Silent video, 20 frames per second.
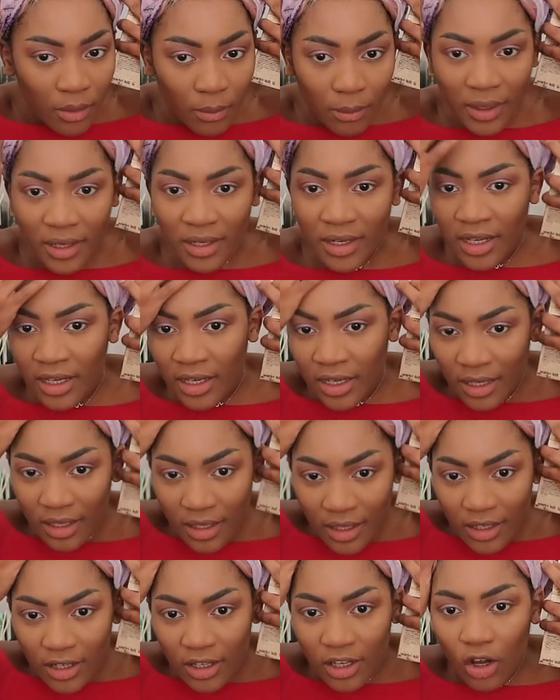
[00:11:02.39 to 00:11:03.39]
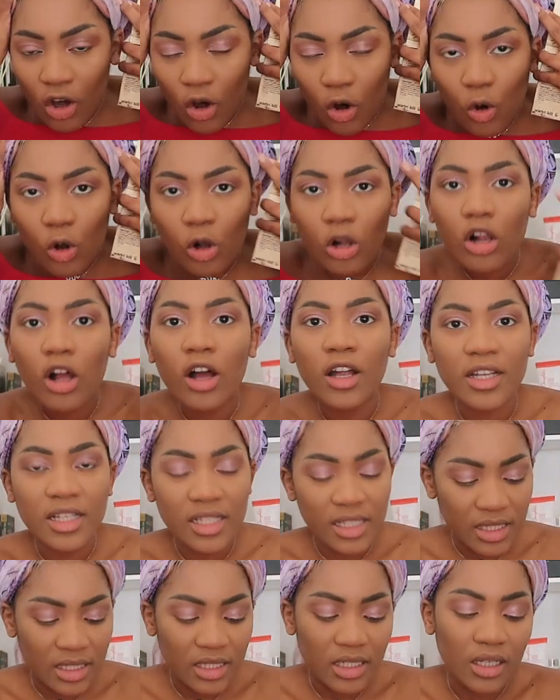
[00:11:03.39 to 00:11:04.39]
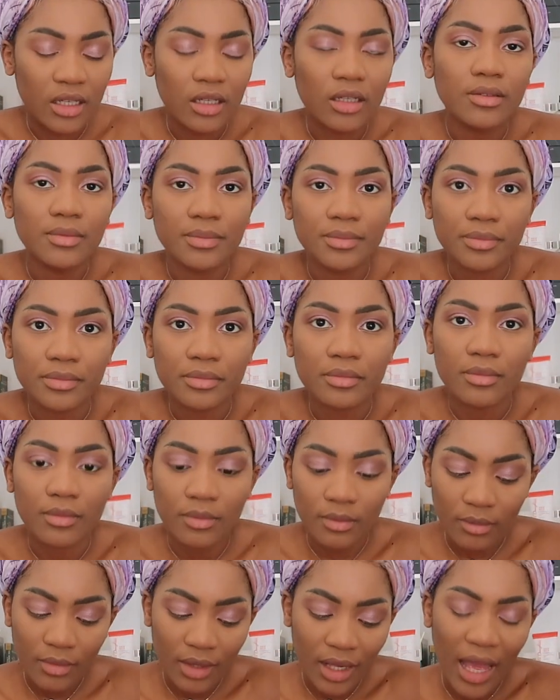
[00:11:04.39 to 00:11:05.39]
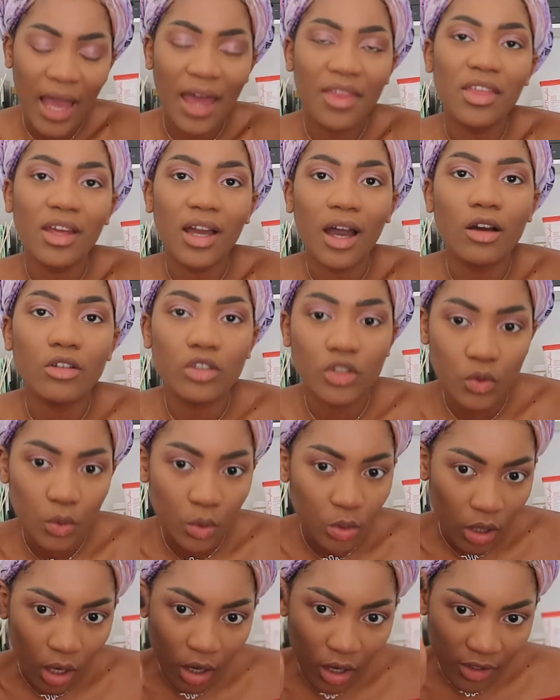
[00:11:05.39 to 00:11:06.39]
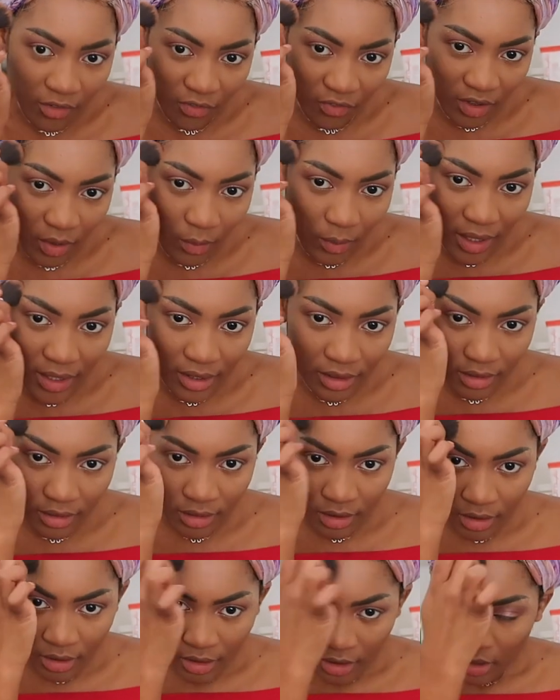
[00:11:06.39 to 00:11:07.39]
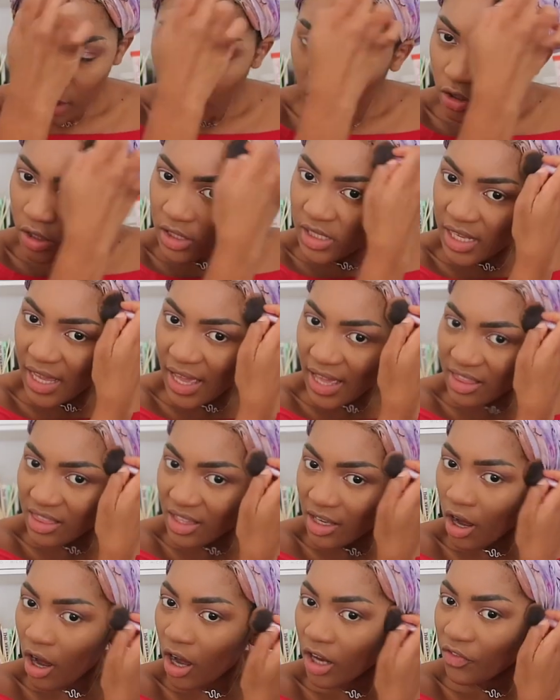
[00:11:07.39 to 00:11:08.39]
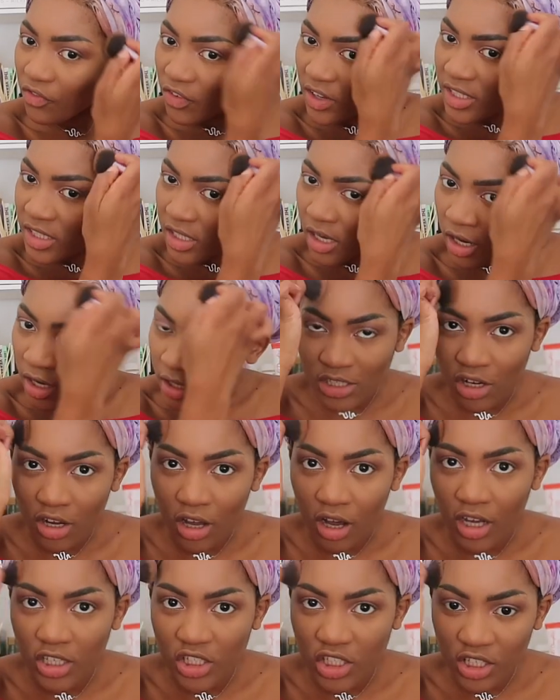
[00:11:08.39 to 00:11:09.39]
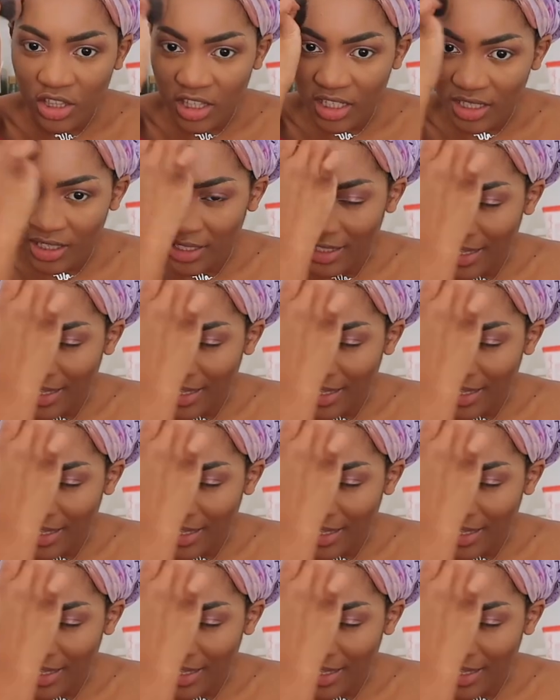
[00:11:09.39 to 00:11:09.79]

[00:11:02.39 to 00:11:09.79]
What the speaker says: But in all honesty, I think I'll do the art fair one, because I think art fairs are larger than